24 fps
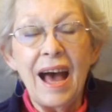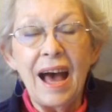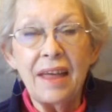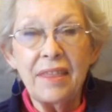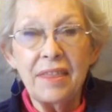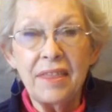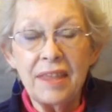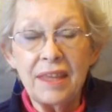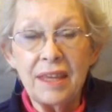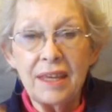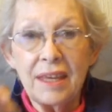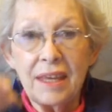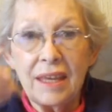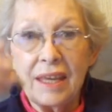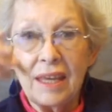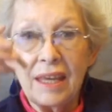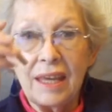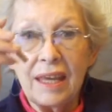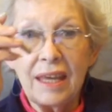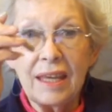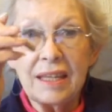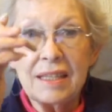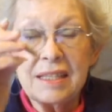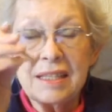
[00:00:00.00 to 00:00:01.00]
I think
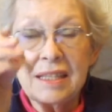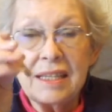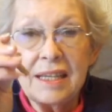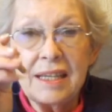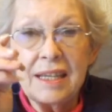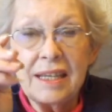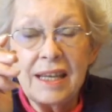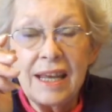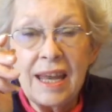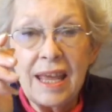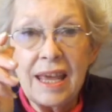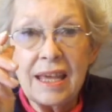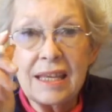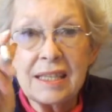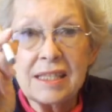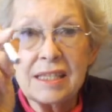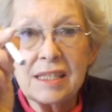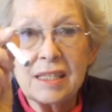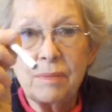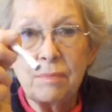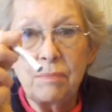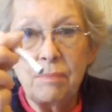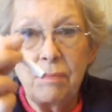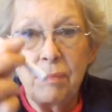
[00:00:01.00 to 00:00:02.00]
it's
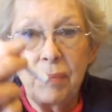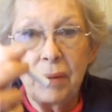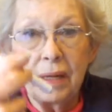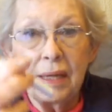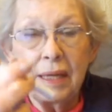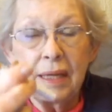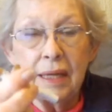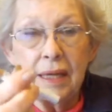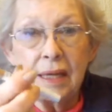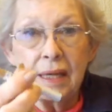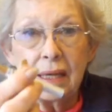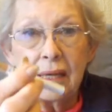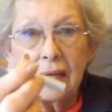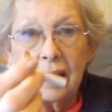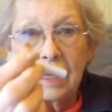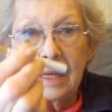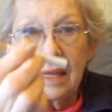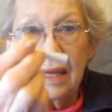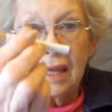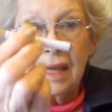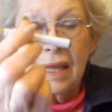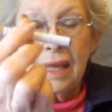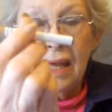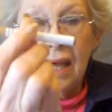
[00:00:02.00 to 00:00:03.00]
less bleak
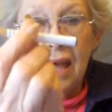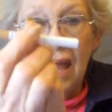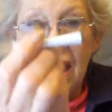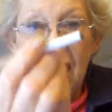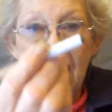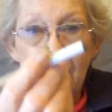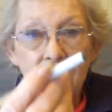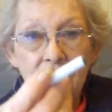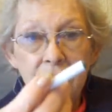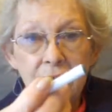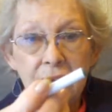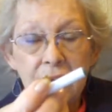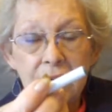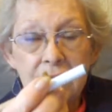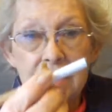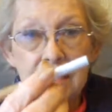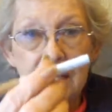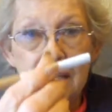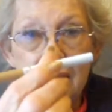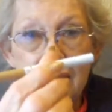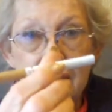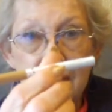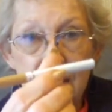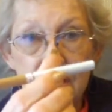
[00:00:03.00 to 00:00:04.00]
having
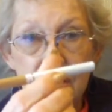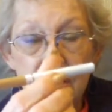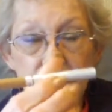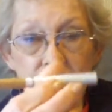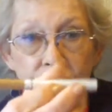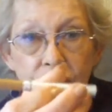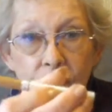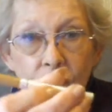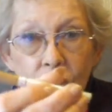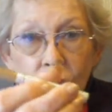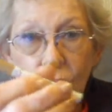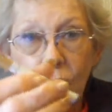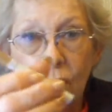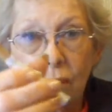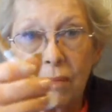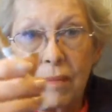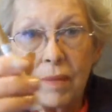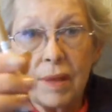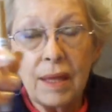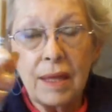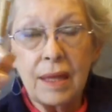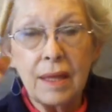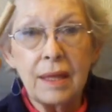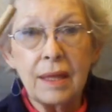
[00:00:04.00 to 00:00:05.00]
it in this form.
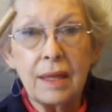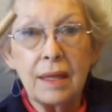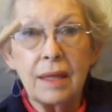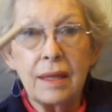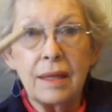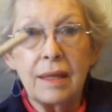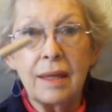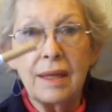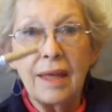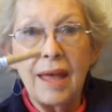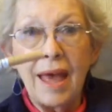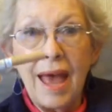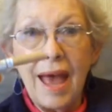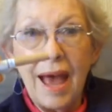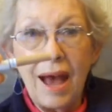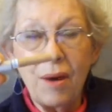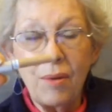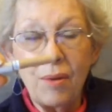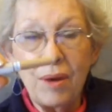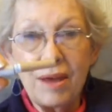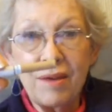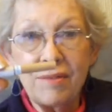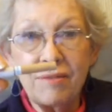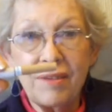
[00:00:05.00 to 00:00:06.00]

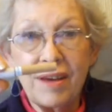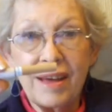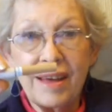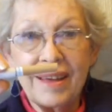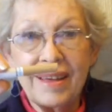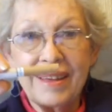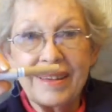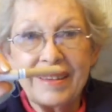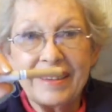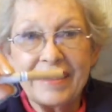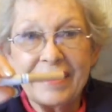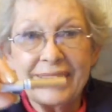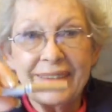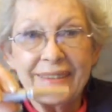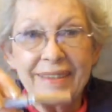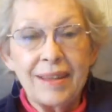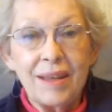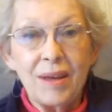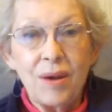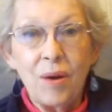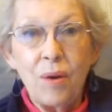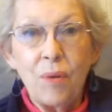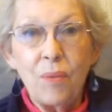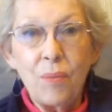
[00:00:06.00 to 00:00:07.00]
However,
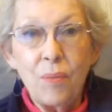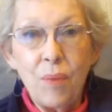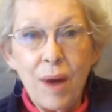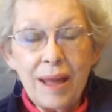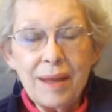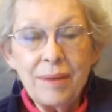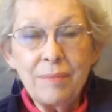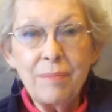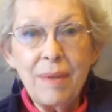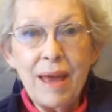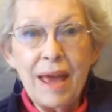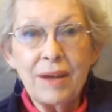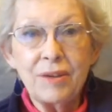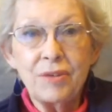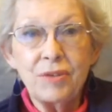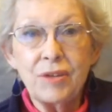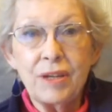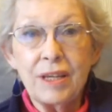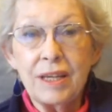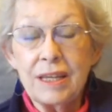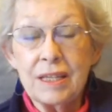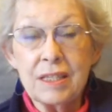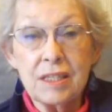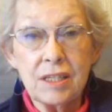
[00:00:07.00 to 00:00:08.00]
one
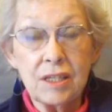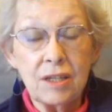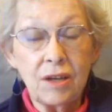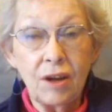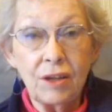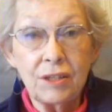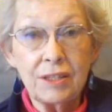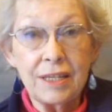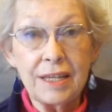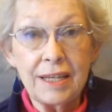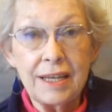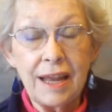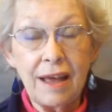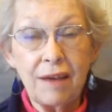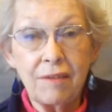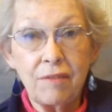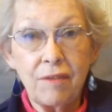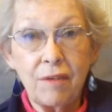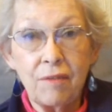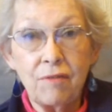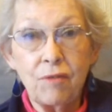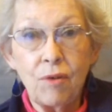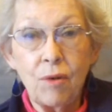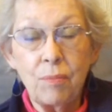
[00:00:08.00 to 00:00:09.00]
battery is not
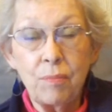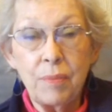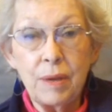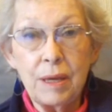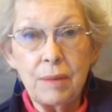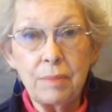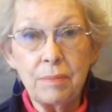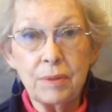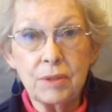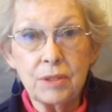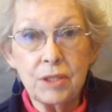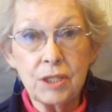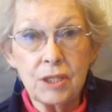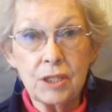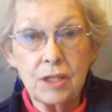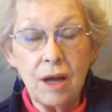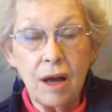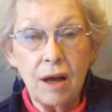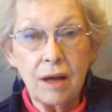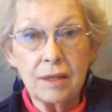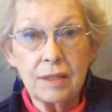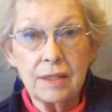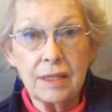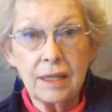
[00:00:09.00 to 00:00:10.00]
enough for people
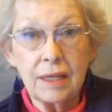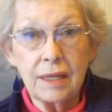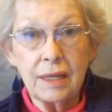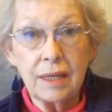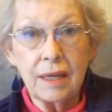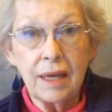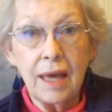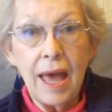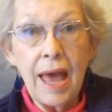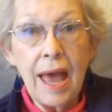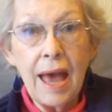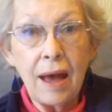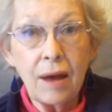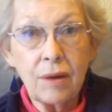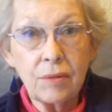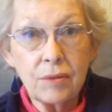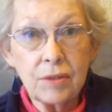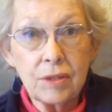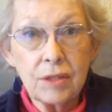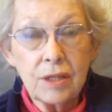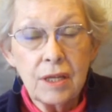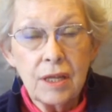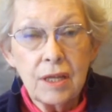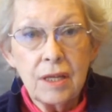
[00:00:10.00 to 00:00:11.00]
starting
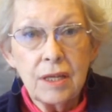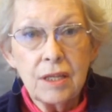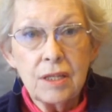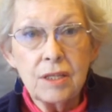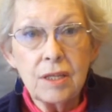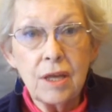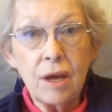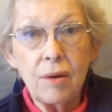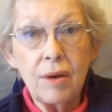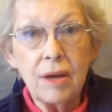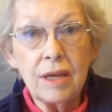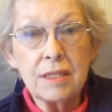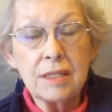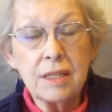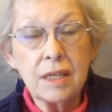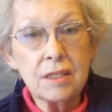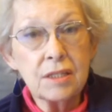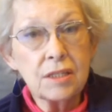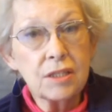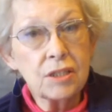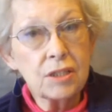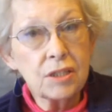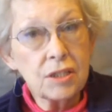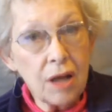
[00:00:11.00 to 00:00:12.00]
out. So as
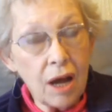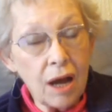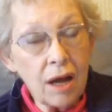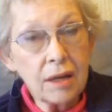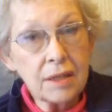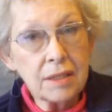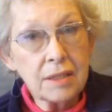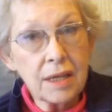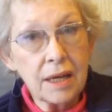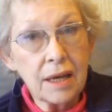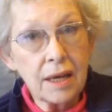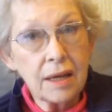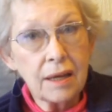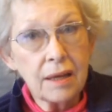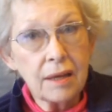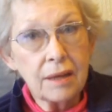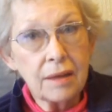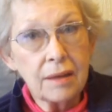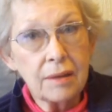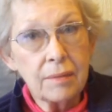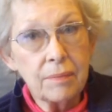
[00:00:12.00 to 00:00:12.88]
a starter